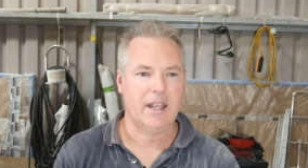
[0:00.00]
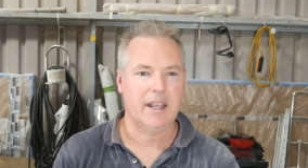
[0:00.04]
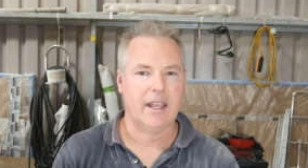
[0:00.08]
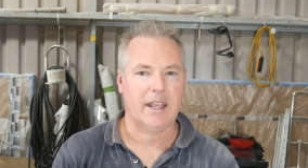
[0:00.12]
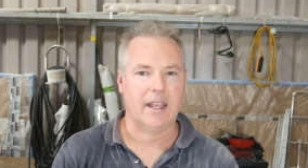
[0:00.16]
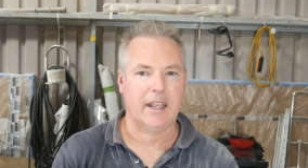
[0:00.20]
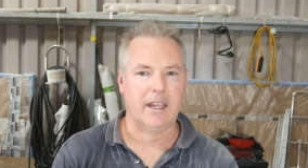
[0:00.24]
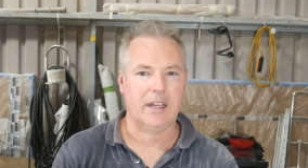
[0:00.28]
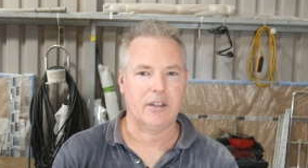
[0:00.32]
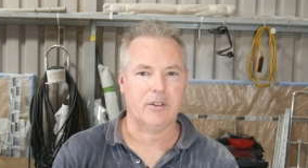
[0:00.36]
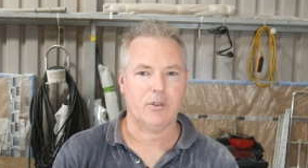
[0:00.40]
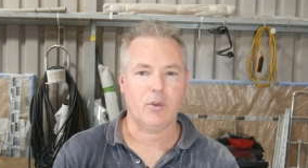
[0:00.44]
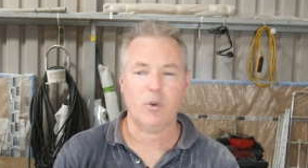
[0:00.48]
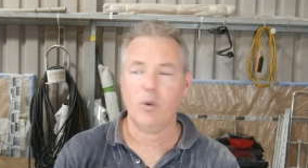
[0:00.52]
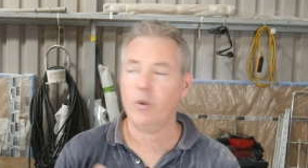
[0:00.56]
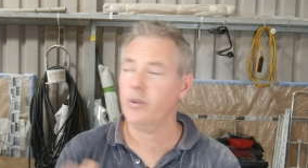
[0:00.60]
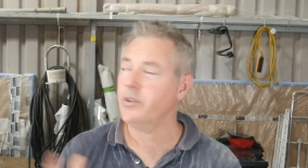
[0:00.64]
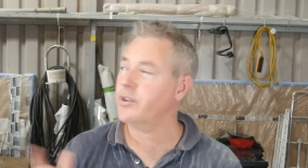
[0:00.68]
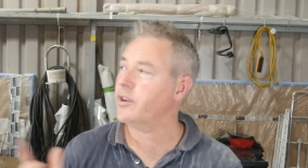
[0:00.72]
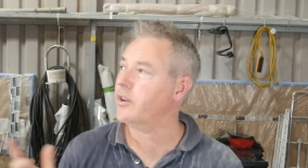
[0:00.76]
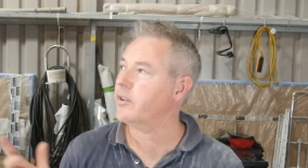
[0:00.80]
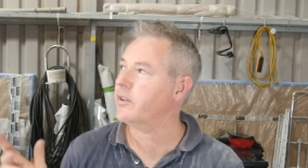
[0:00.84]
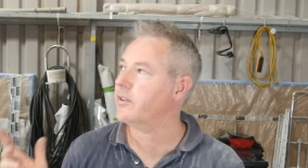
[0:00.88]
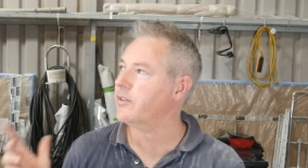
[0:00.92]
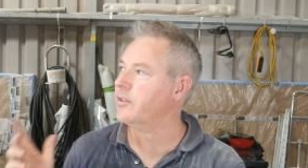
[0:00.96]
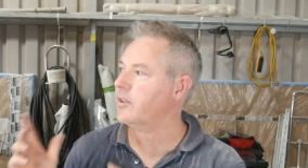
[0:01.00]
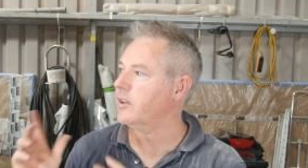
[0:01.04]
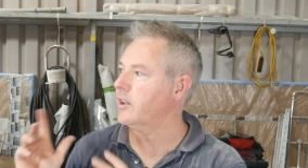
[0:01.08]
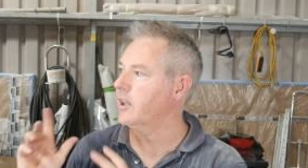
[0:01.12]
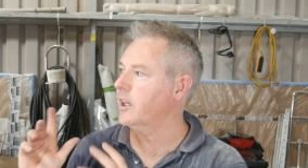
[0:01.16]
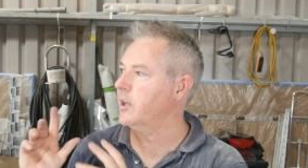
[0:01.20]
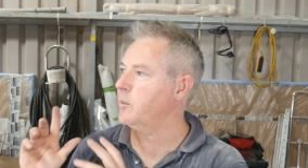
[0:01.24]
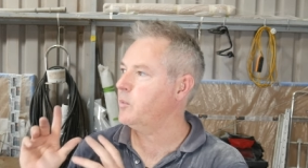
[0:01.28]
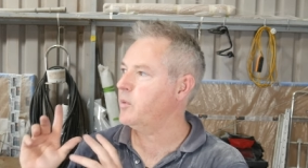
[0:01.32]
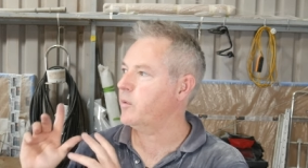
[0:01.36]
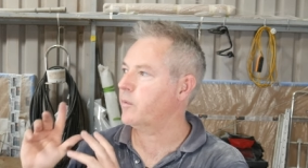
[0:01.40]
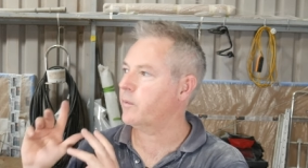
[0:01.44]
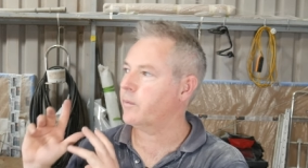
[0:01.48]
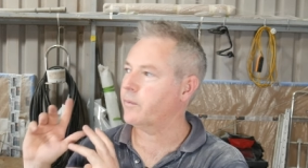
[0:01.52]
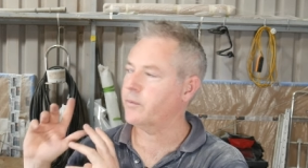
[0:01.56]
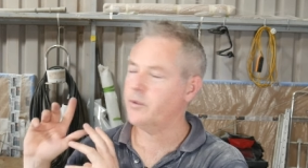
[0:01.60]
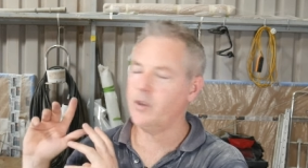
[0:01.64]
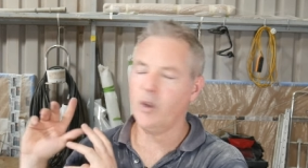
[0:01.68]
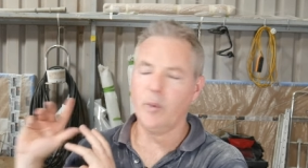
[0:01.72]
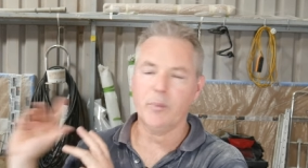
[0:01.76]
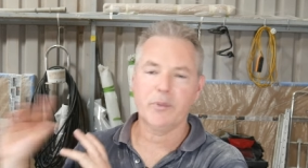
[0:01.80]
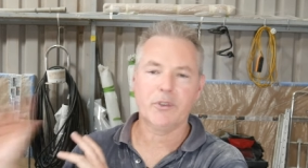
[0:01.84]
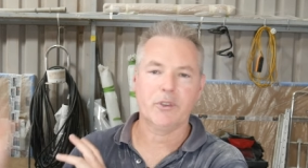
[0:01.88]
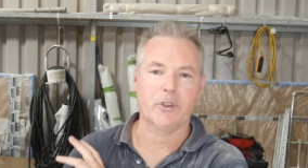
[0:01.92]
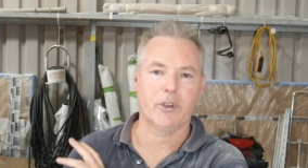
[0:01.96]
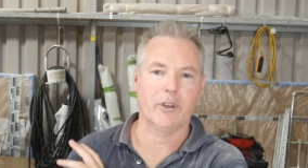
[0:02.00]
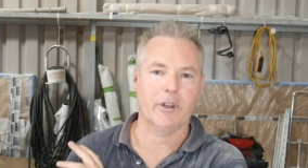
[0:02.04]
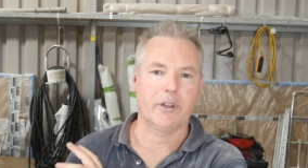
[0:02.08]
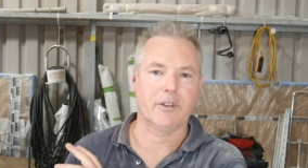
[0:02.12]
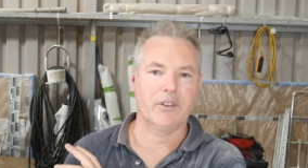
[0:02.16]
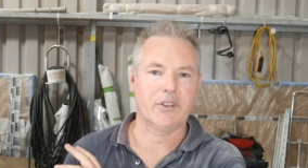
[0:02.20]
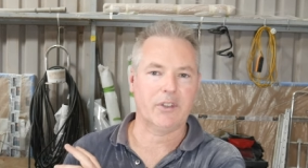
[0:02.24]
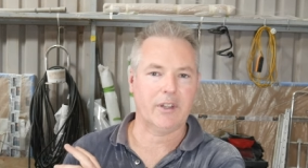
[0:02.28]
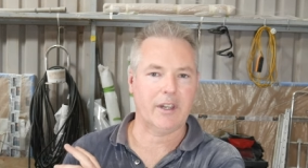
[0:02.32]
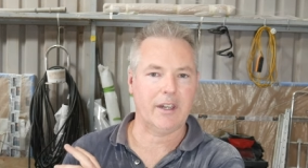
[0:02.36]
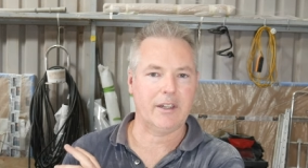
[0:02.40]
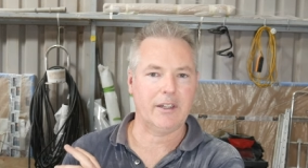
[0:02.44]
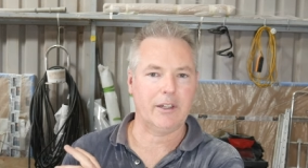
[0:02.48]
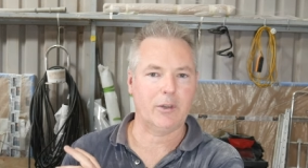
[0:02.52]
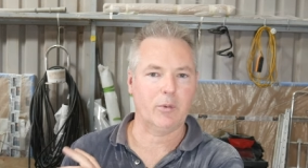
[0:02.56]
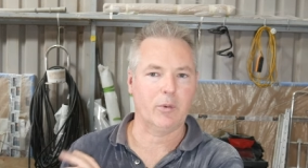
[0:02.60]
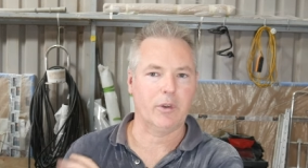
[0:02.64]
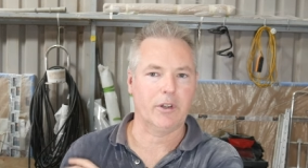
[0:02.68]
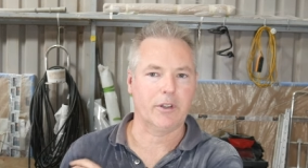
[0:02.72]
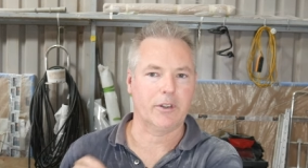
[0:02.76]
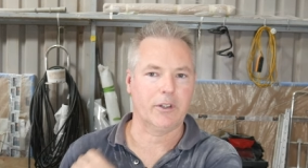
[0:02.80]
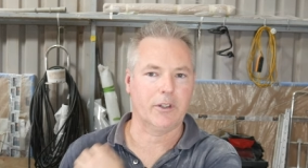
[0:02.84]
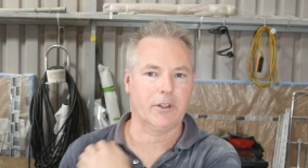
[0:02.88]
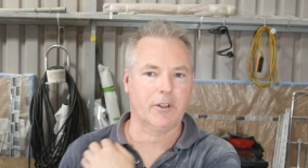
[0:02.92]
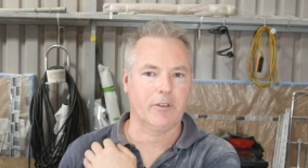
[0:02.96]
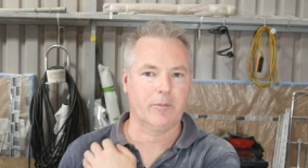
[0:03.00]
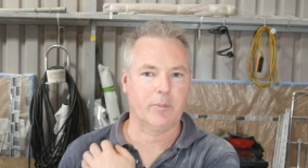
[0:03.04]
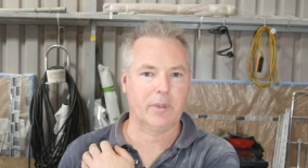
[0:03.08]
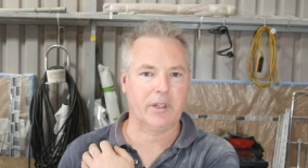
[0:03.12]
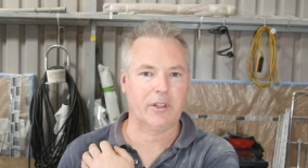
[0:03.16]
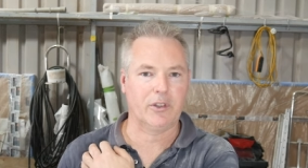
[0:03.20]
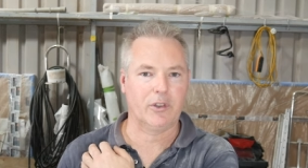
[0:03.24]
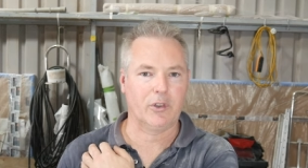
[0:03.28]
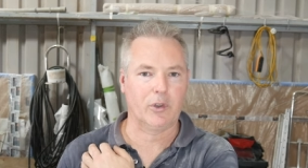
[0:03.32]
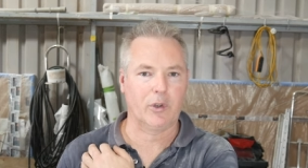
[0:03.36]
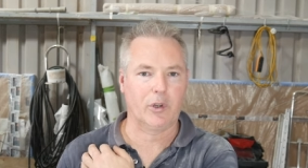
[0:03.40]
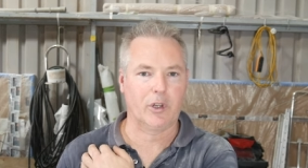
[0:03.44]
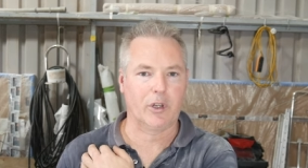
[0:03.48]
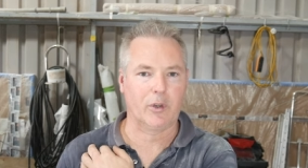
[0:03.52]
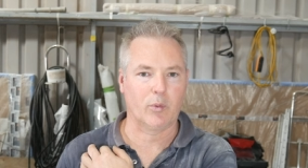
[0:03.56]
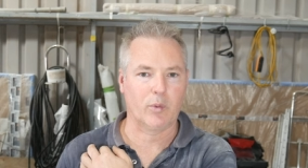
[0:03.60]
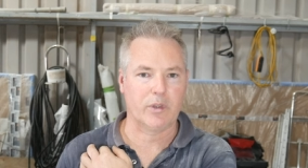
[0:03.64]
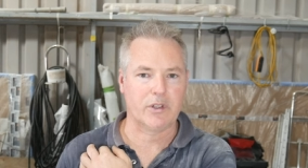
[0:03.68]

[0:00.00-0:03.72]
And also there's a heap of topside sanding work that I've been doing,